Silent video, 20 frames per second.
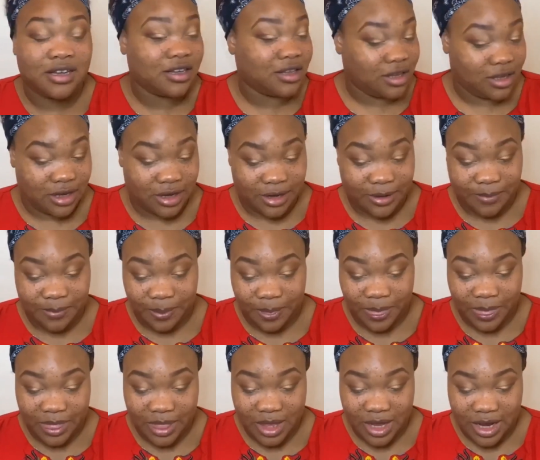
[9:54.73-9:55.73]
yeah,
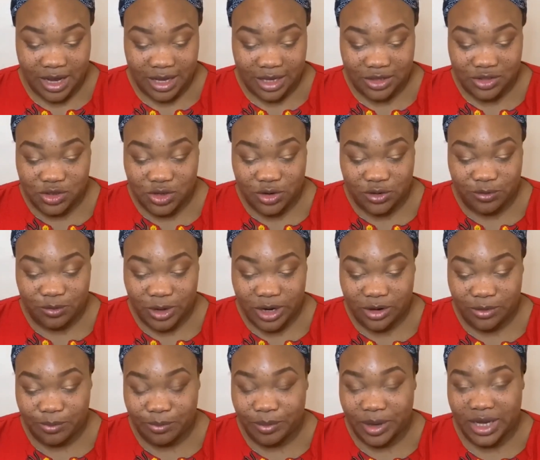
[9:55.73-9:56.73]
I sort of
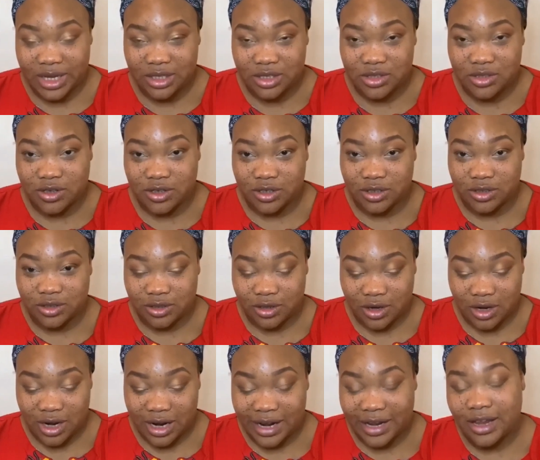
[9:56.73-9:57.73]
went based on,
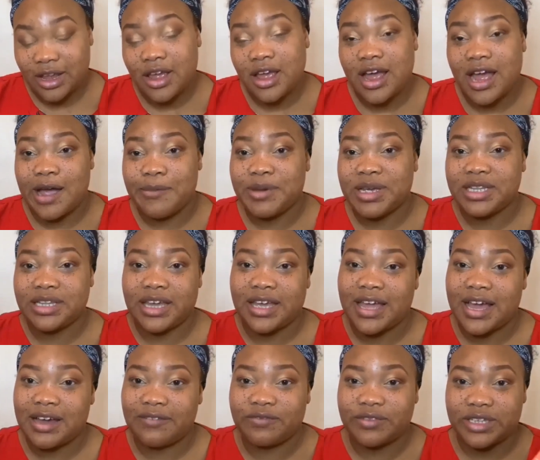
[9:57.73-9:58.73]
I mean, they
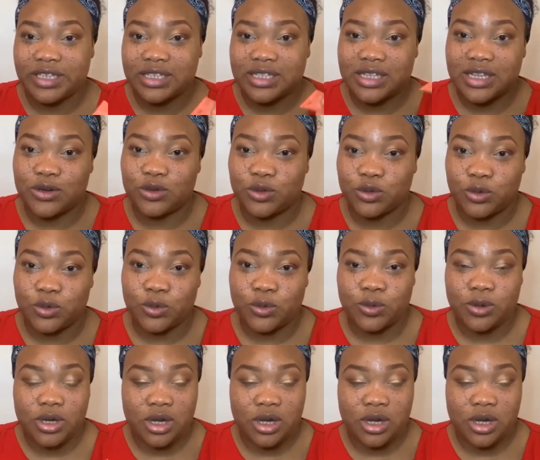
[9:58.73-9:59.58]
have this little